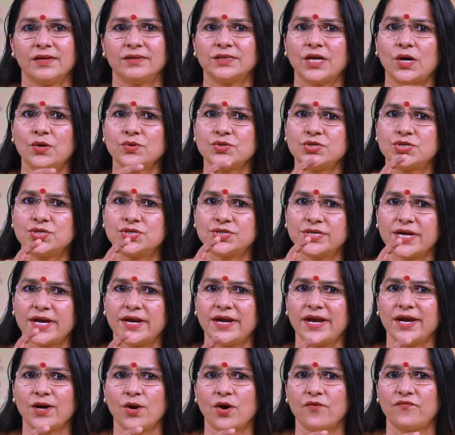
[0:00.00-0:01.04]
Now,
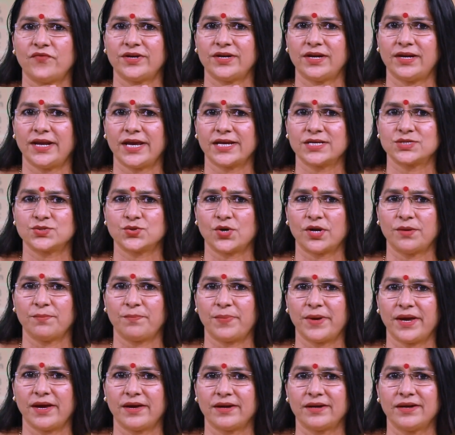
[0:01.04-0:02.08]
sharing of an electron
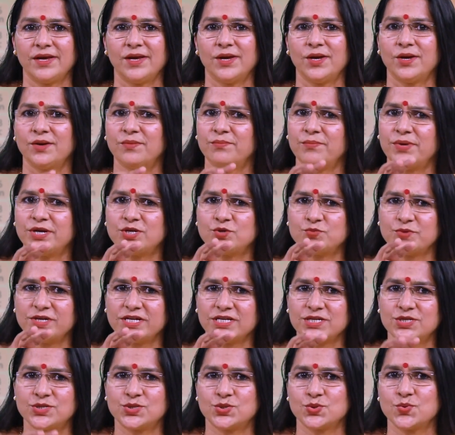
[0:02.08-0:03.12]
pair
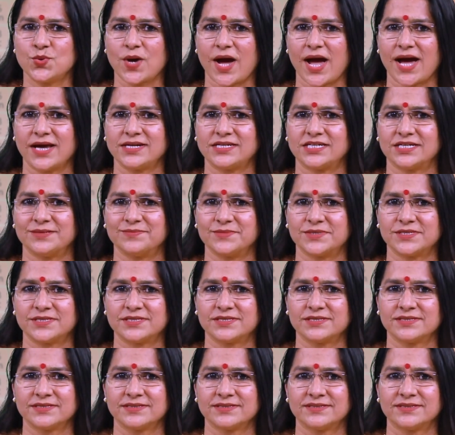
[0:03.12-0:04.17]
between 2
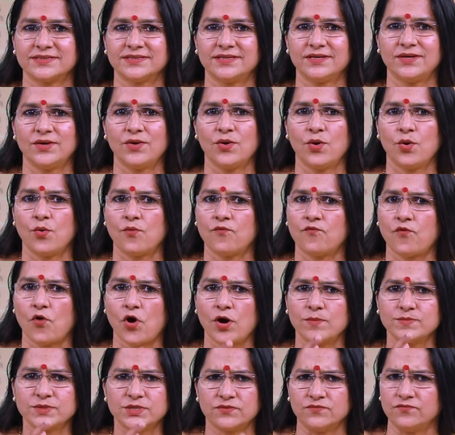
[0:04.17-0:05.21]
atoms
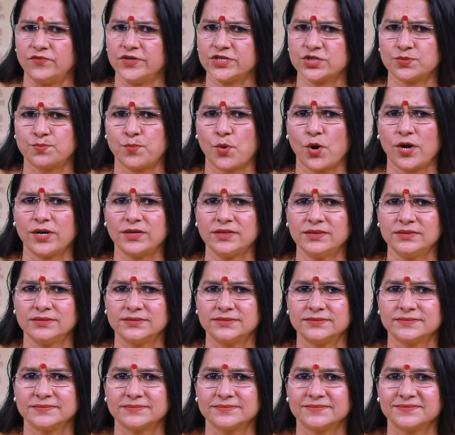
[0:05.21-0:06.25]
forms which bond?
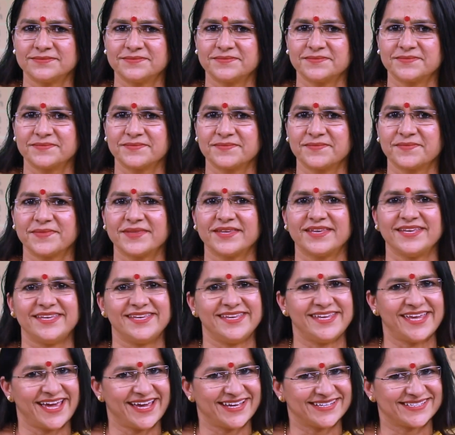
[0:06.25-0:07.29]

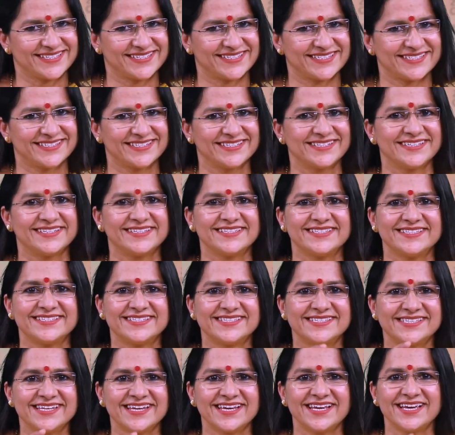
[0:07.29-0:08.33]
Yes,
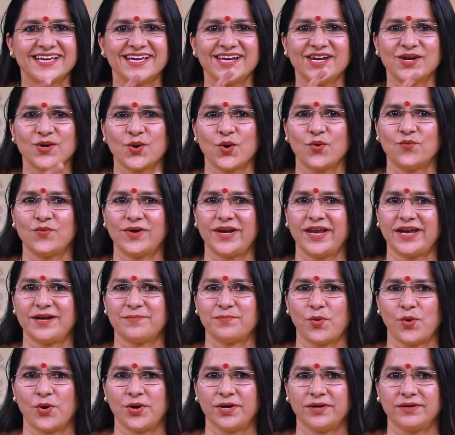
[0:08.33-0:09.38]
single
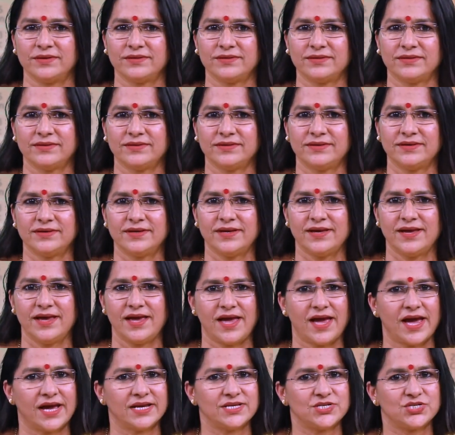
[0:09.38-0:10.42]
covalent bond.
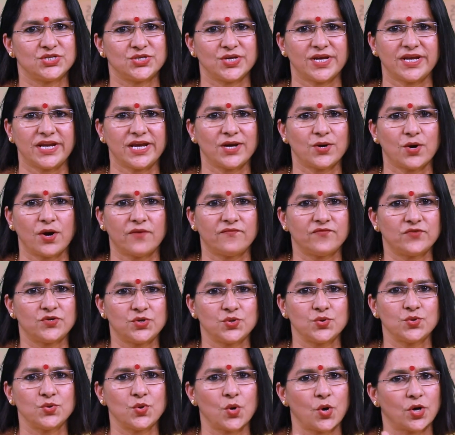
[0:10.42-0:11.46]
And sharing of
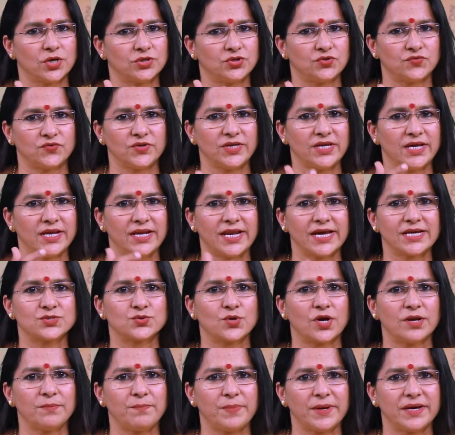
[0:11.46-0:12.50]
2 or 3
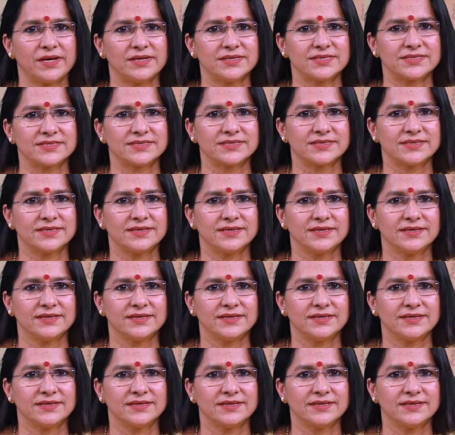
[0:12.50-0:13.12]
electron pairs,